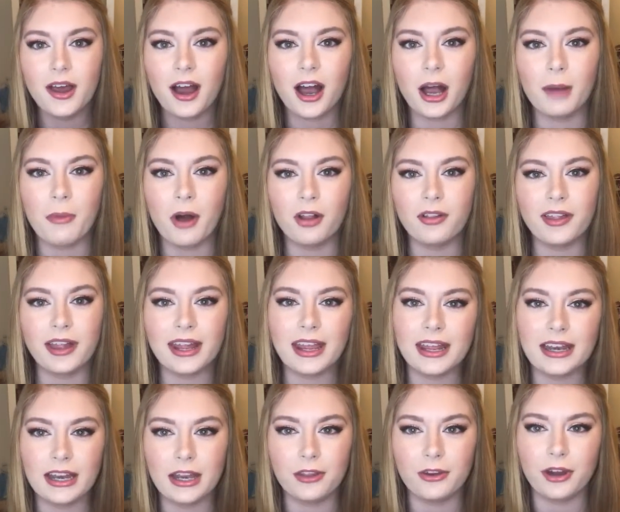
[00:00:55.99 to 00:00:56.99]
I'll link
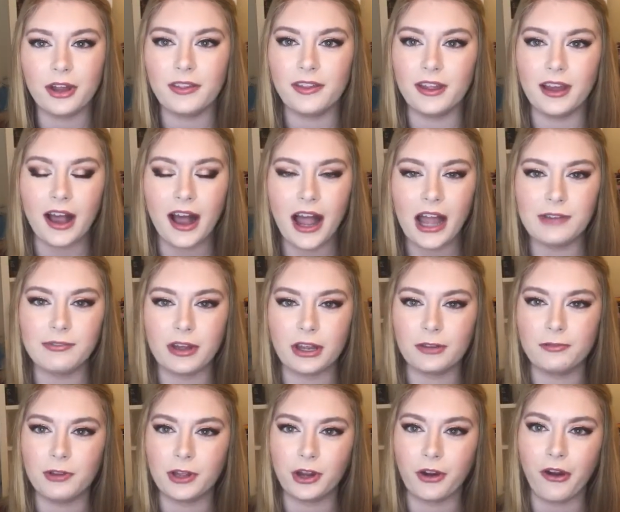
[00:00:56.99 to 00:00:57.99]
it either in the eye if I
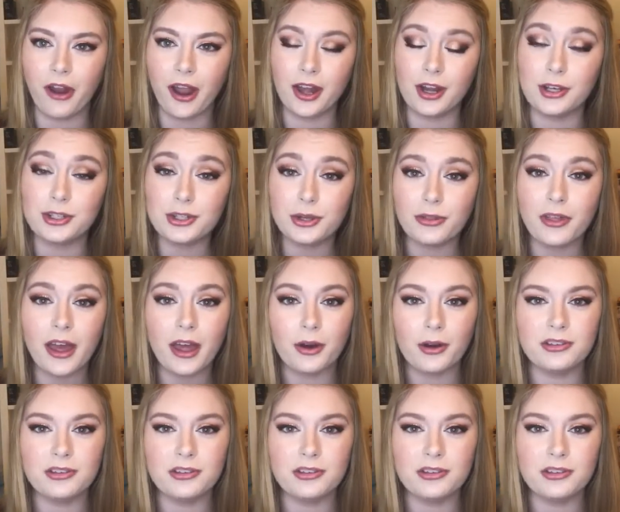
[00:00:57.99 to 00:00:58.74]
can figure out how to do that,